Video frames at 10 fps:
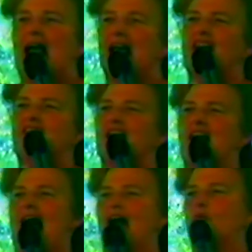He said,
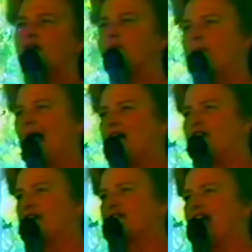I would pay
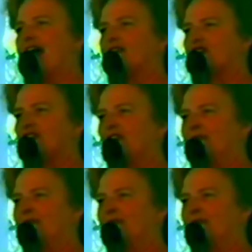their debts.